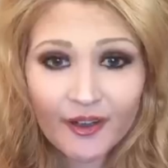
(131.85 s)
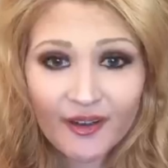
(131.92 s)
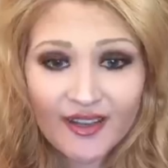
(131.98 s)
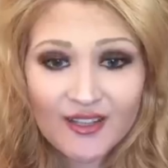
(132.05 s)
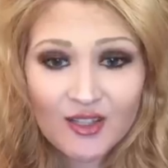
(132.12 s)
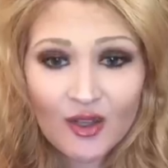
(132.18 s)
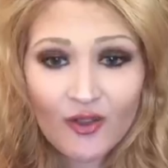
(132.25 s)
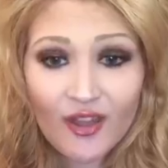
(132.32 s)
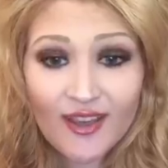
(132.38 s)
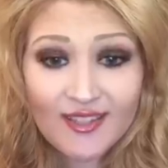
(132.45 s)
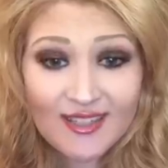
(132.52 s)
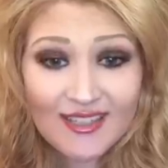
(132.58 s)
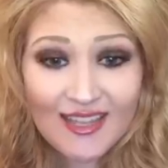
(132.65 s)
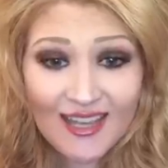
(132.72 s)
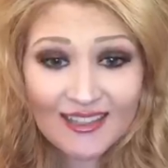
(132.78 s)
Okay, so
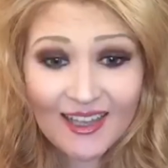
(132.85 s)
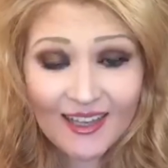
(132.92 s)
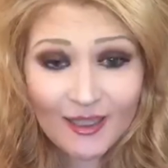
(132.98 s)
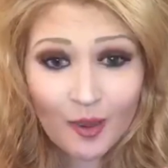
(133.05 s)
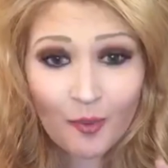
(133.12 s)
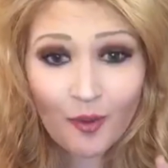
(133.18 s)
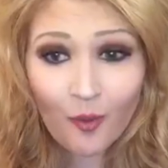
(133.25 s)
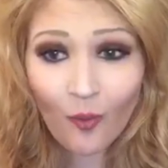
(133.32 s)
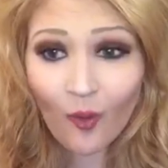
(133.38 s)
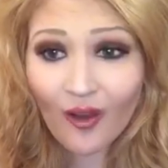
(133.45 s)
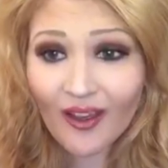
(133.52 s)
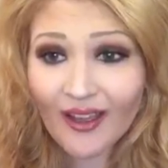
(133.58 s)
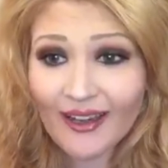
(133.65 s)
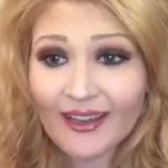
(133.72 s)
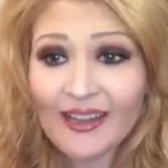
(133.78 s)
this is headline number
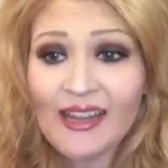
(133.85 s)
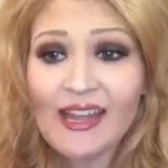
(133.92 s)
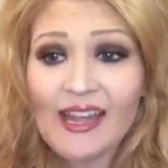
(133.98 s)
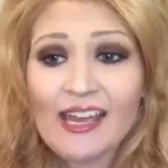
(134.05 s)
1.